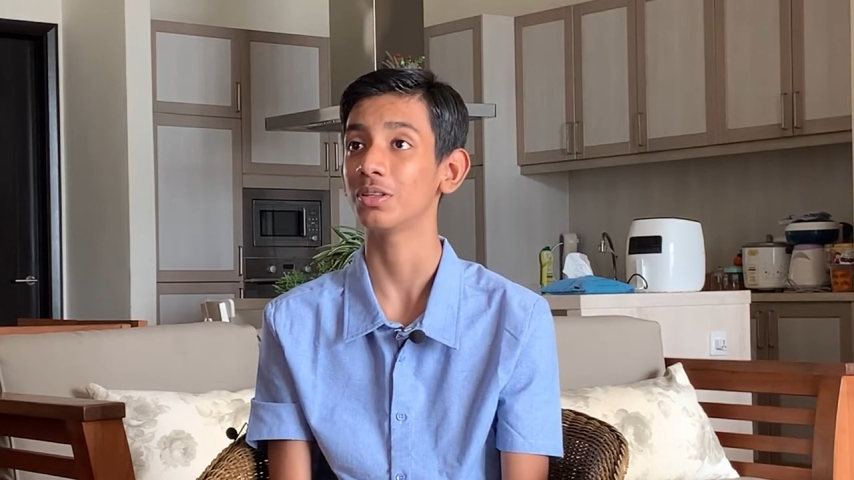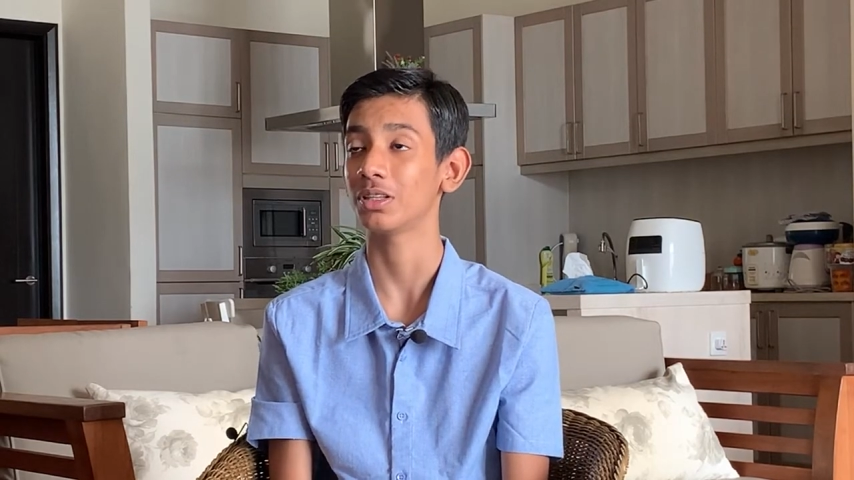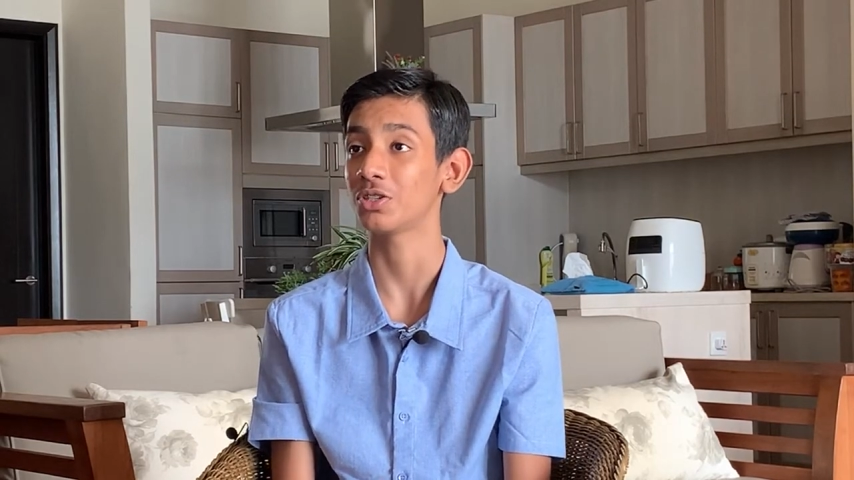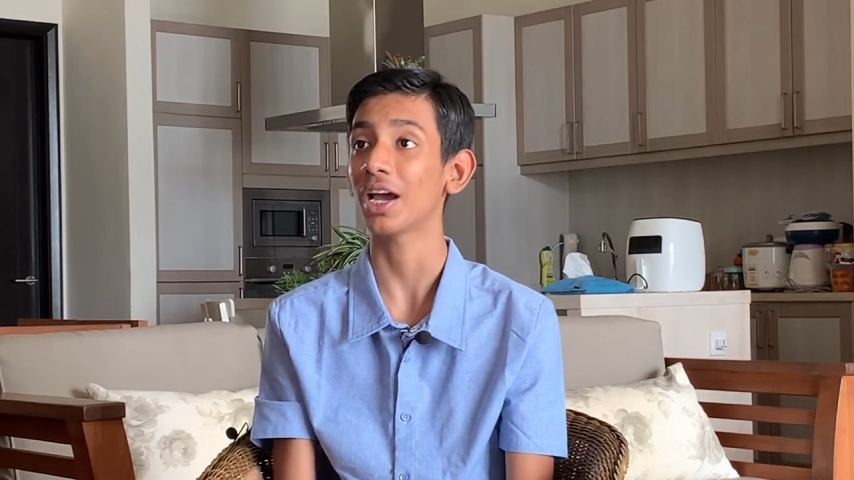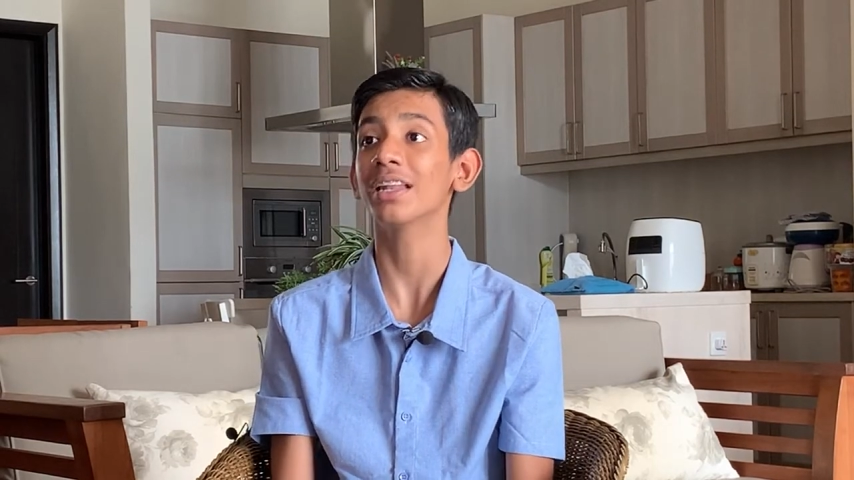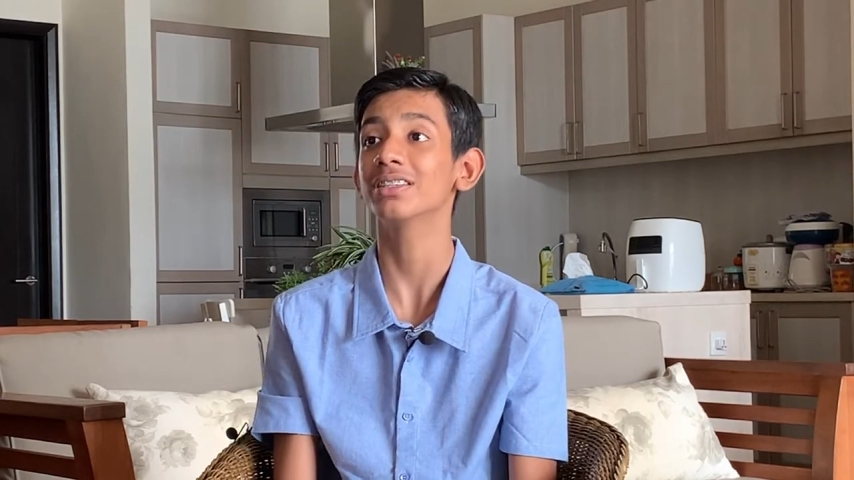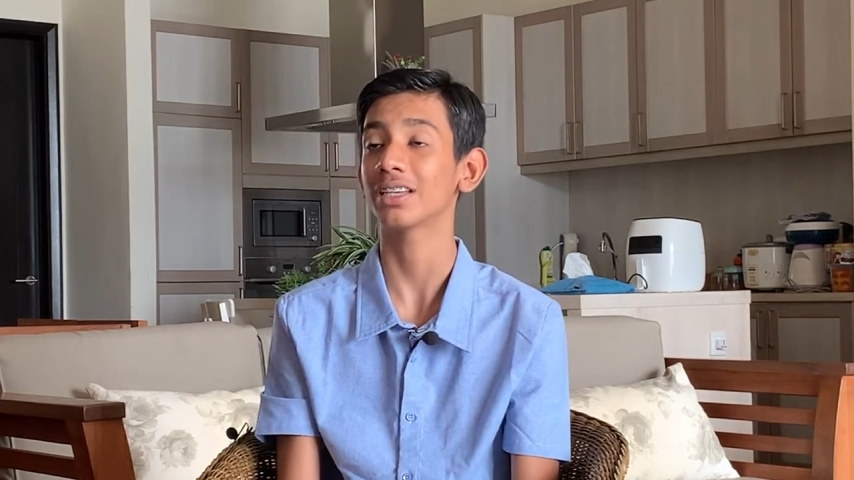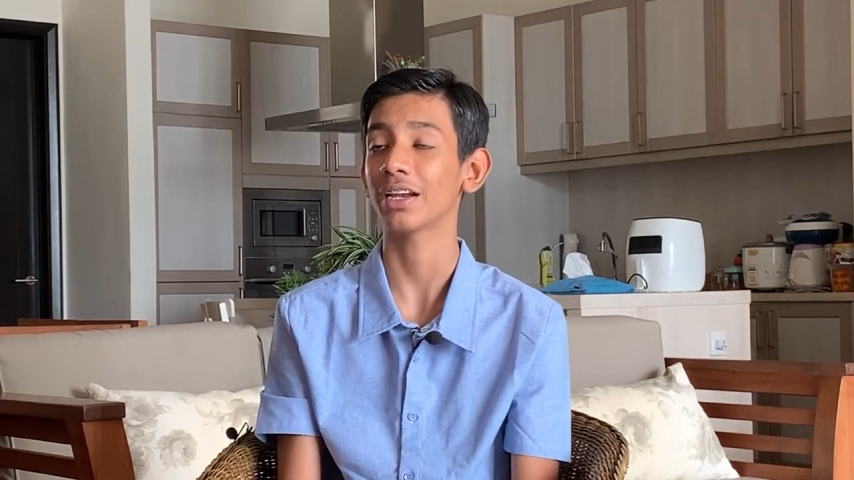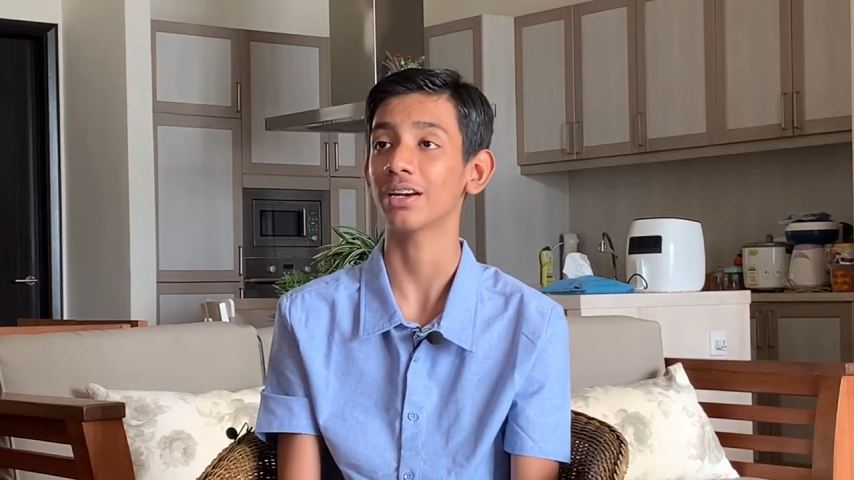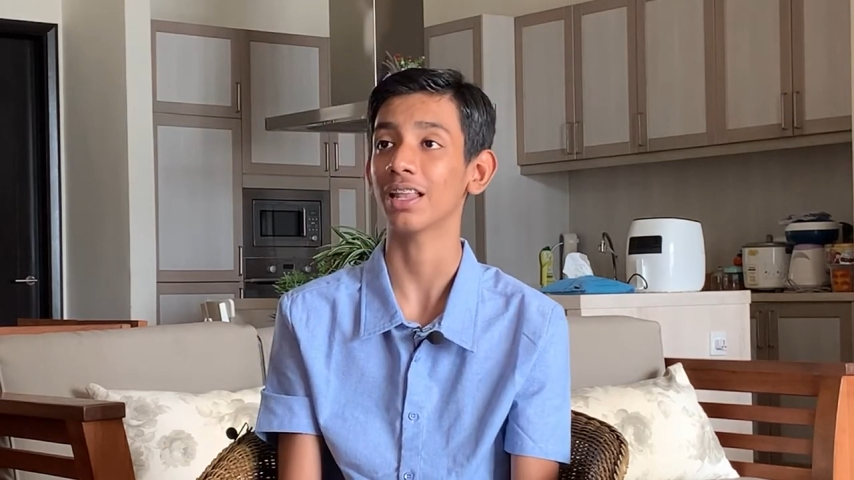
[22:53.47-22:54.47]
the Chinese
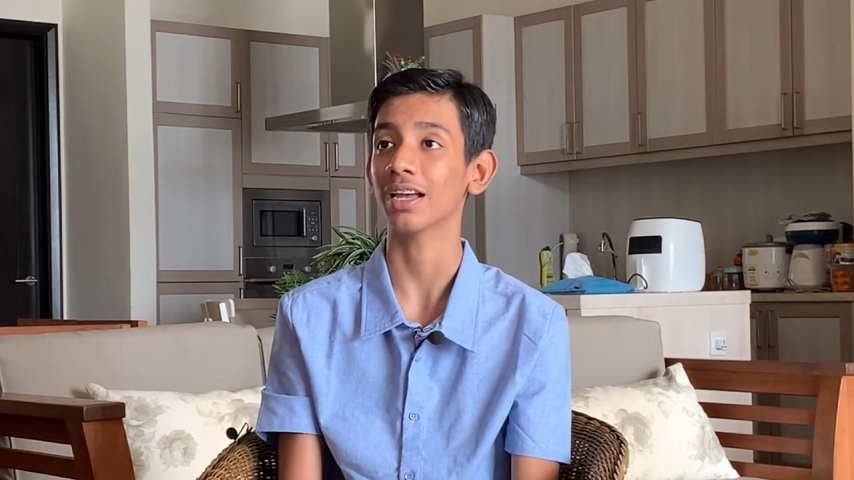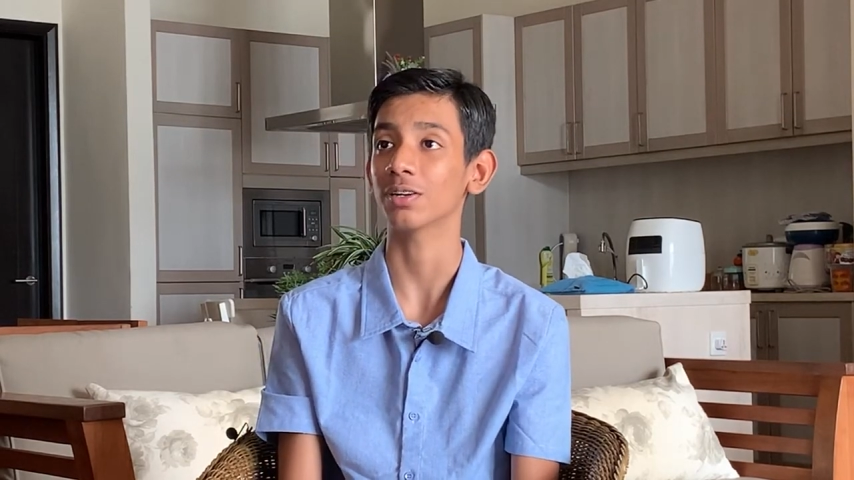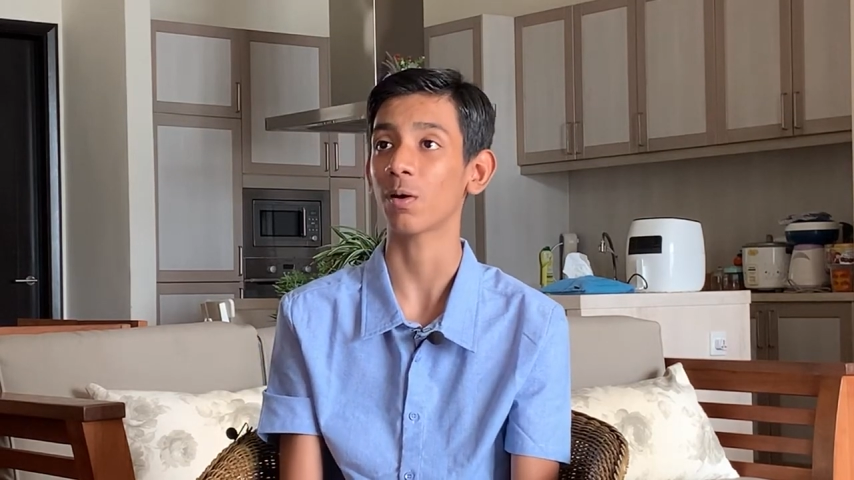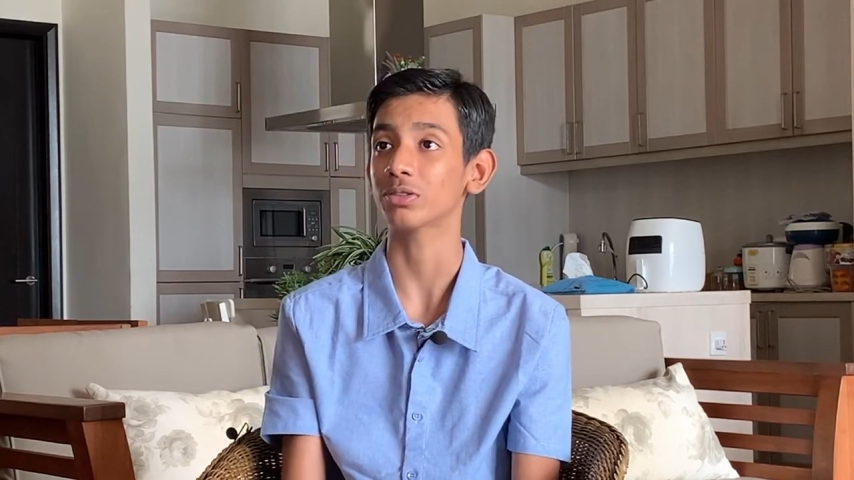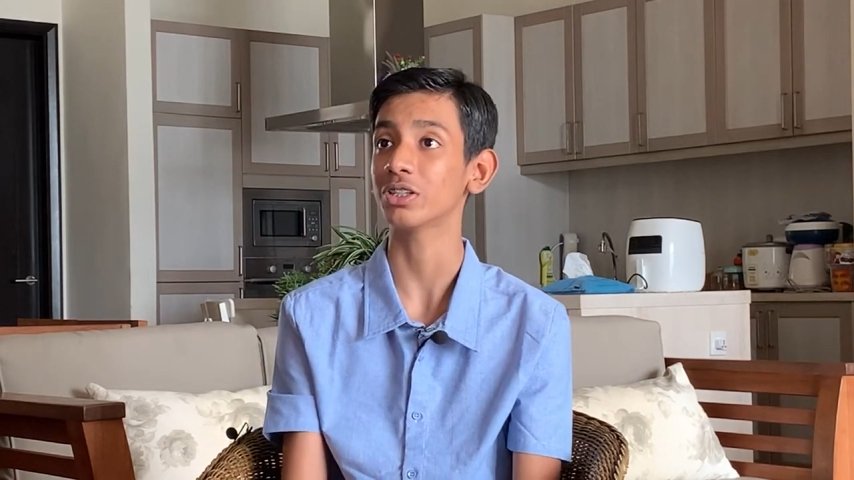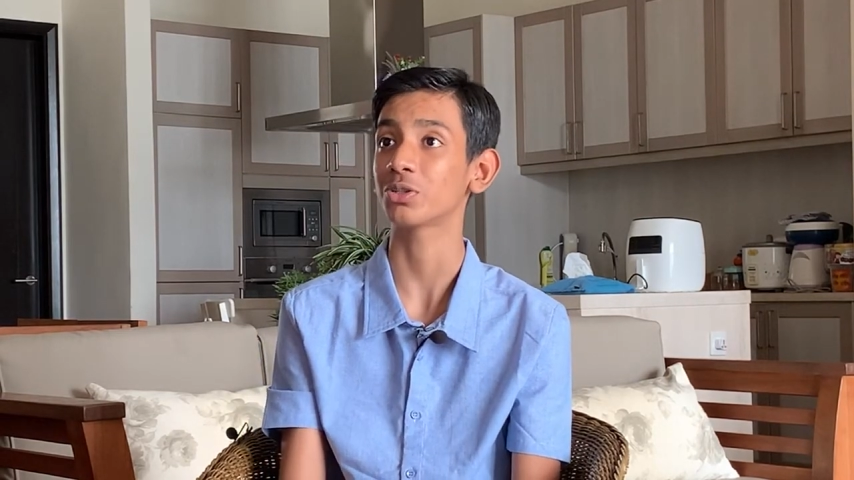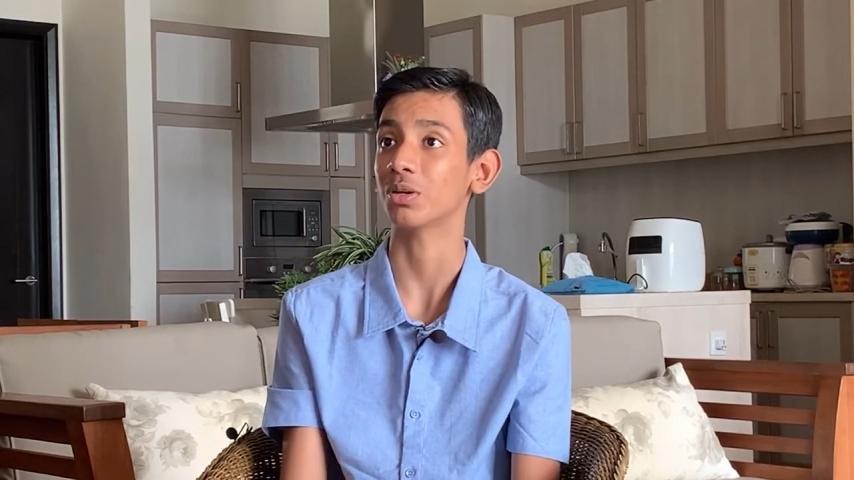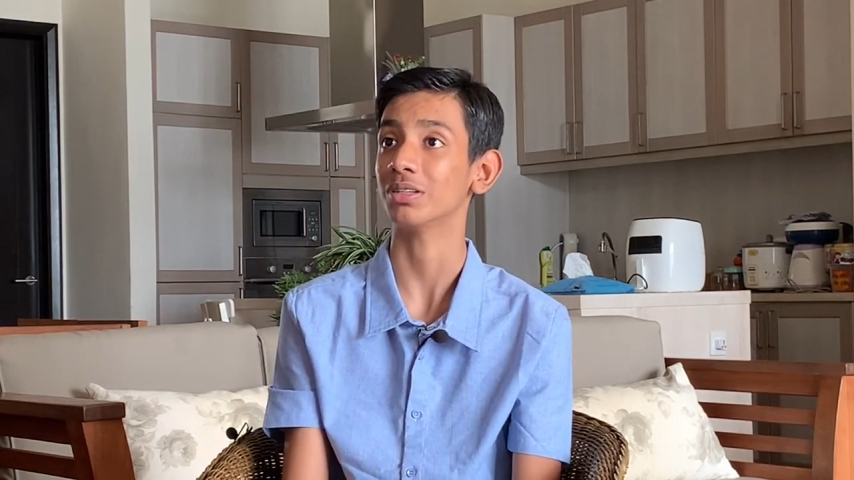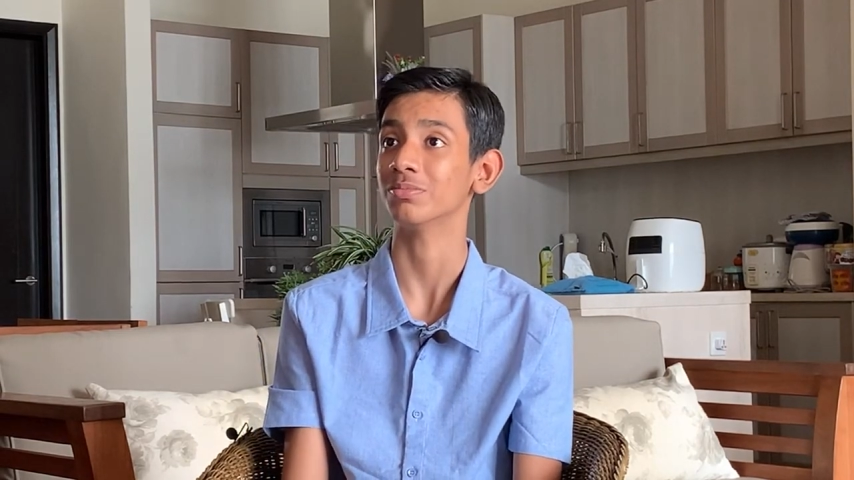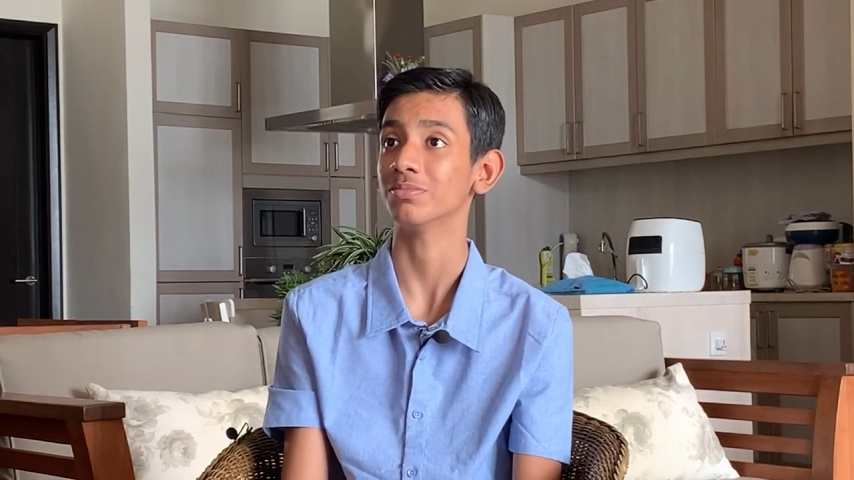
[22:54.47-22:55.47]
airline called Sichuan.